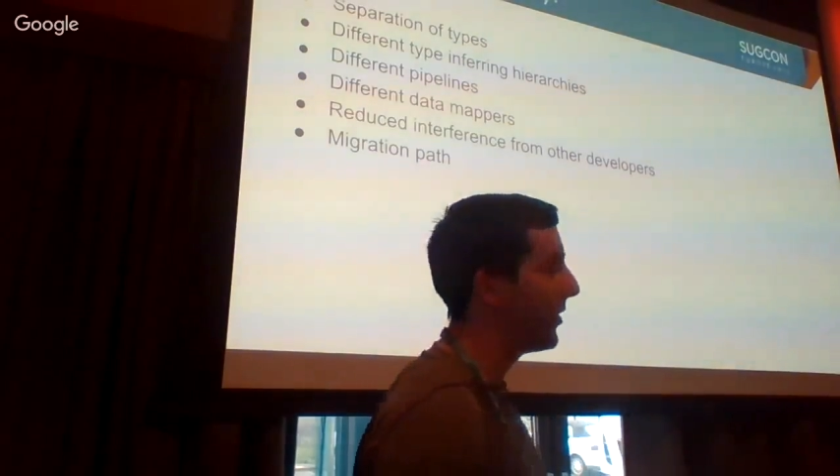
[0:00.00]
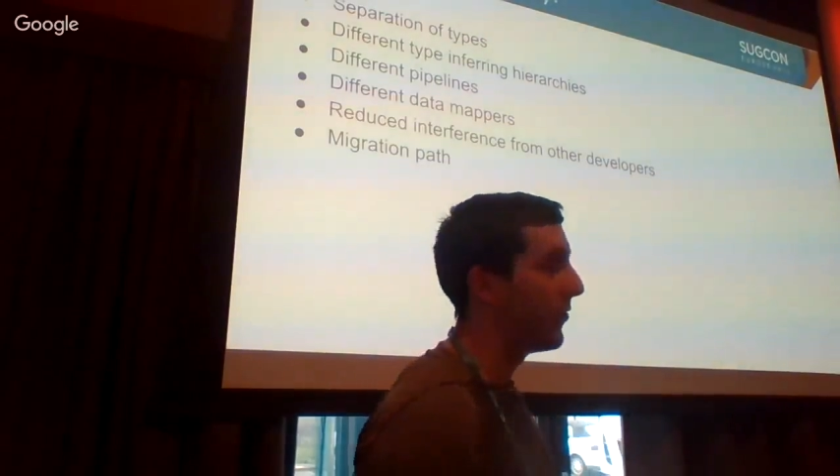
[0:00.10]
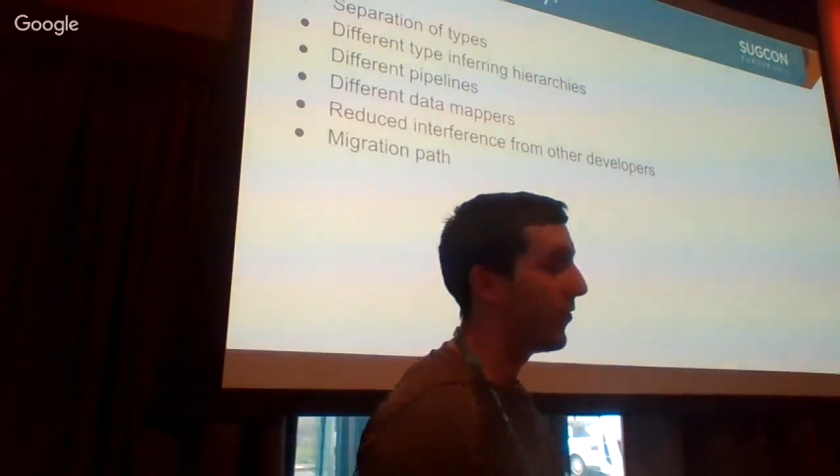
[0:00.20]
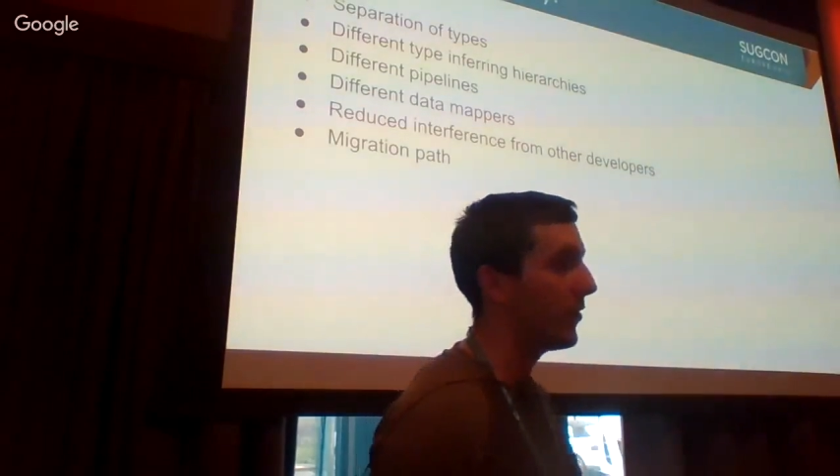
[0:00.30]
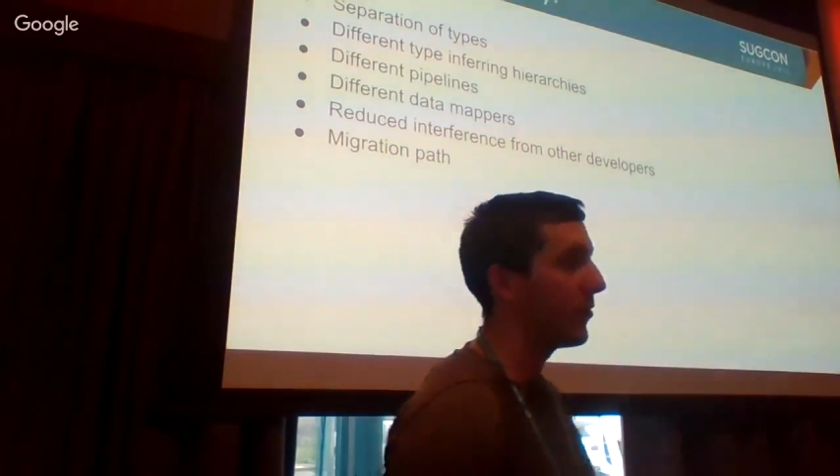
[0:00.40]

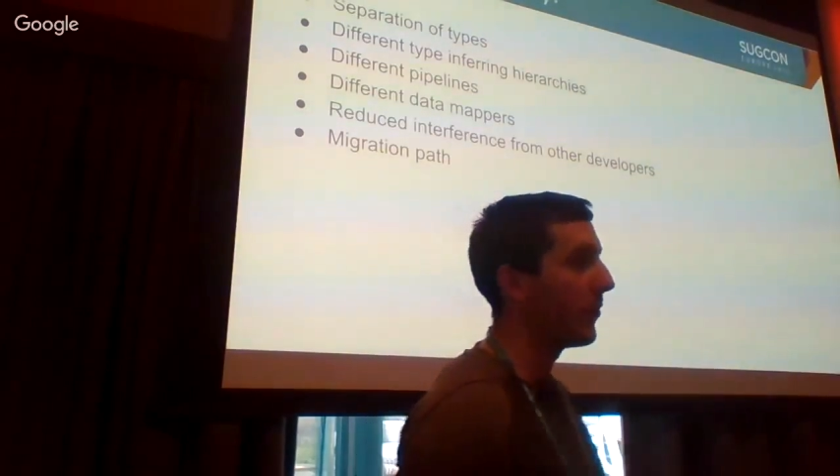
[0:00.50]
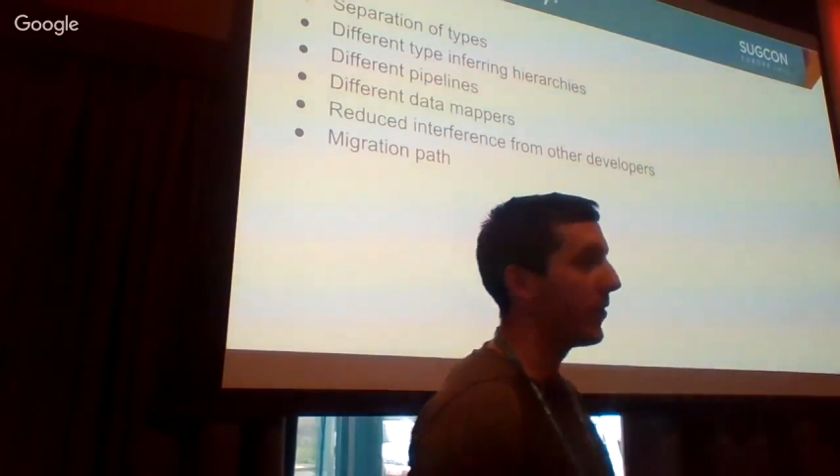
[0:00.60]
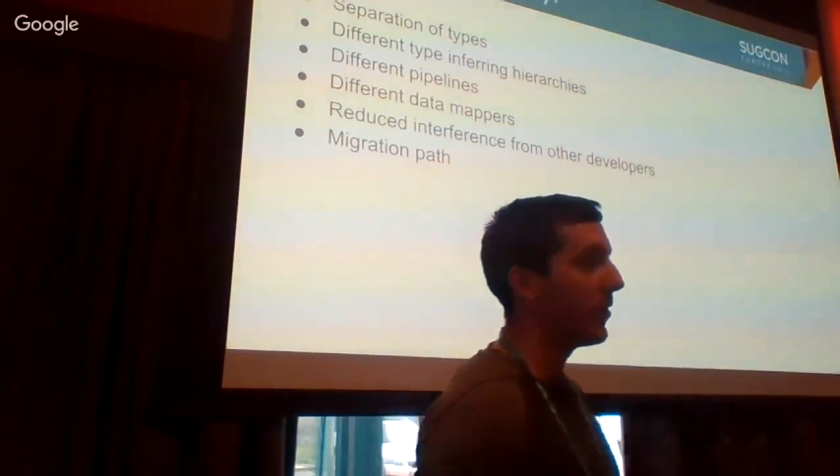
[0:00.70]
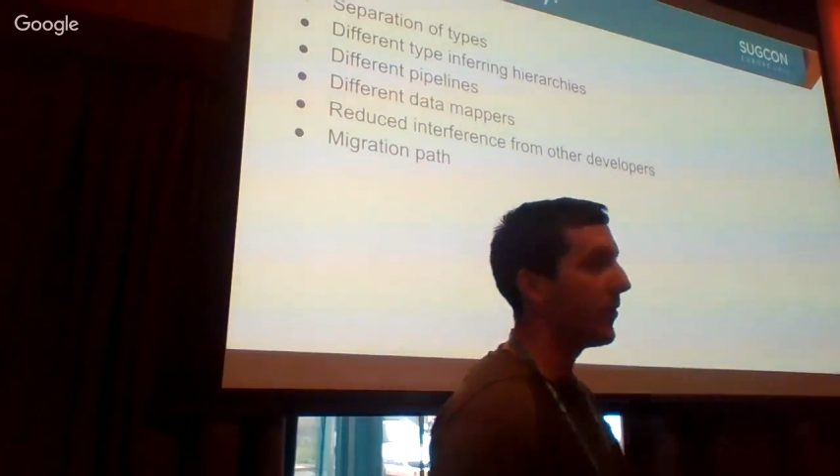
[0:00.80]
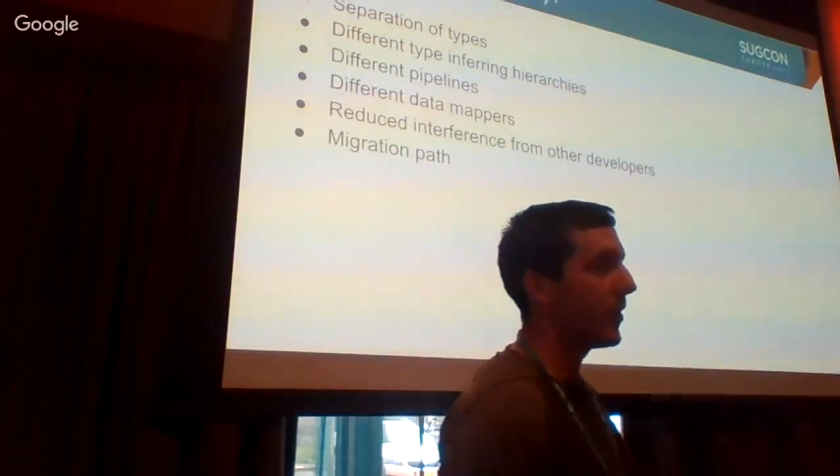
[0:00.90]
interference from
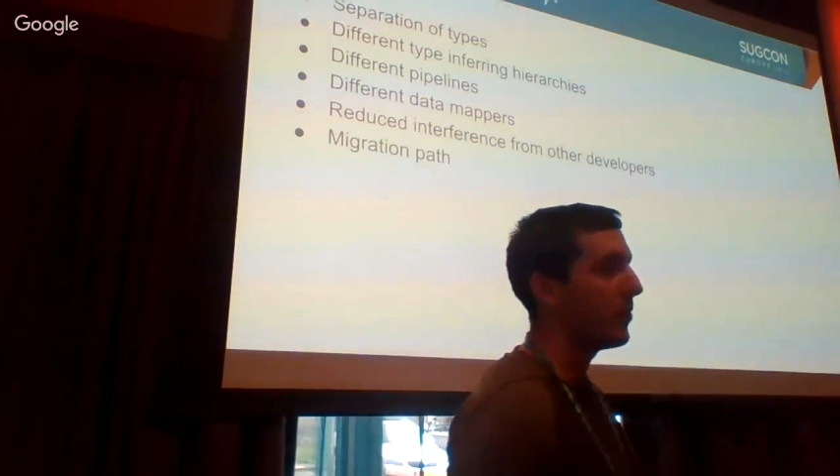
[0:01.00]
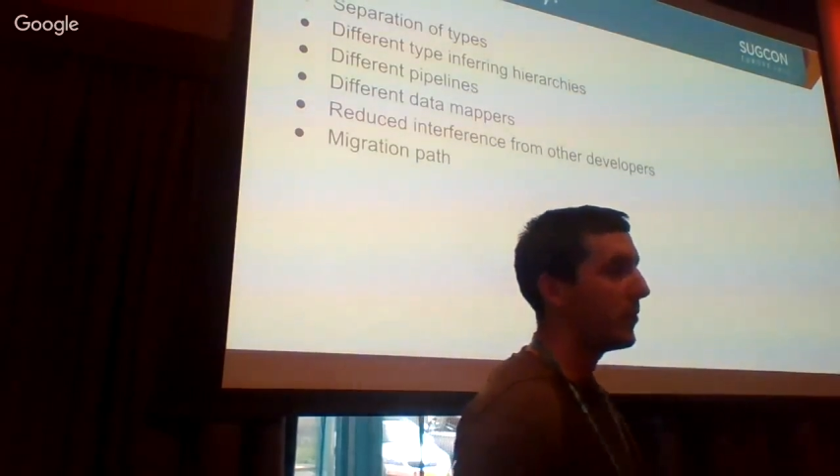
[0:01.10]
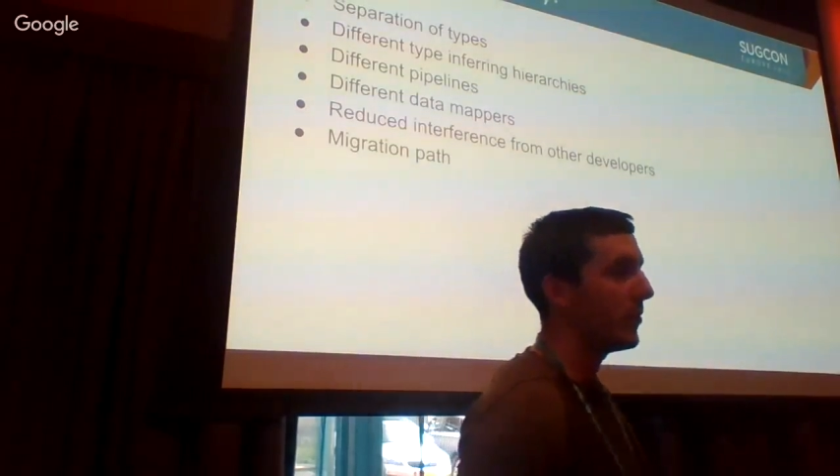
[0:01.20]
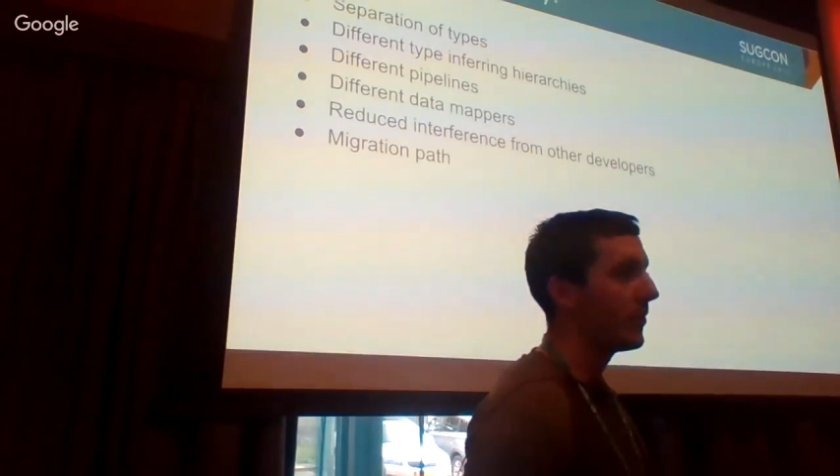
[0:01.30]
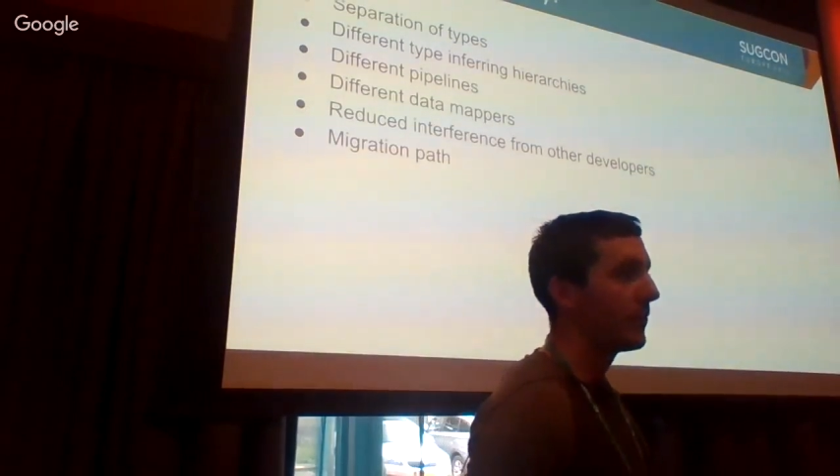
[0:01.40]
other
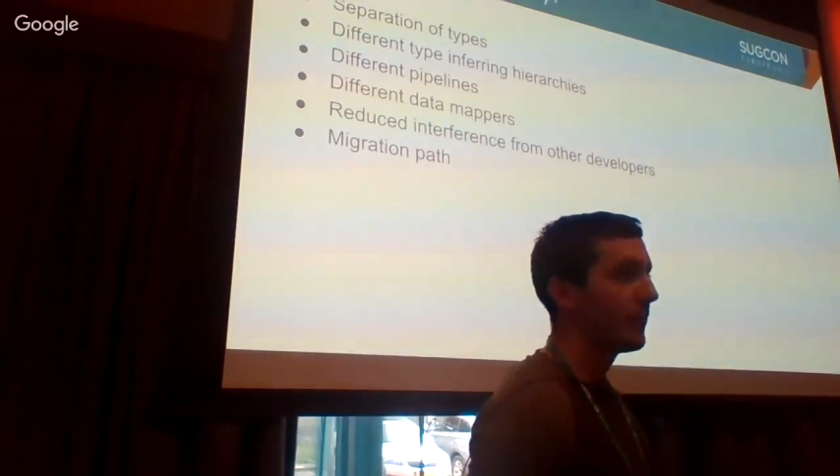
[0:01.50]
developers.